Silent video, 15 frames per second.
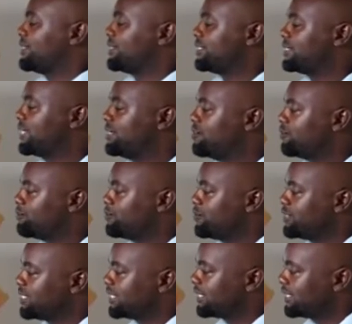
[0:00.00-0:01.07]
Instead of
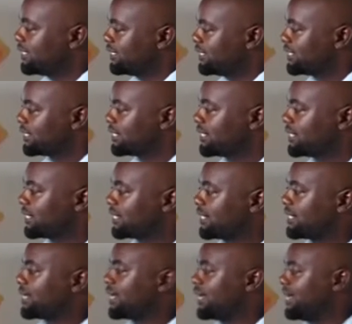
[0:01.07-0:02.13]
putting
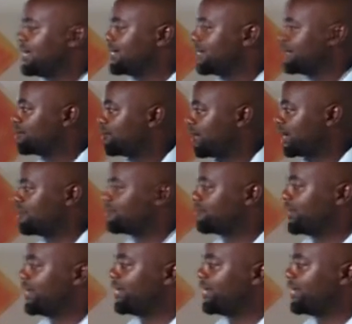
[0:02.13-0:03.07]
N, we have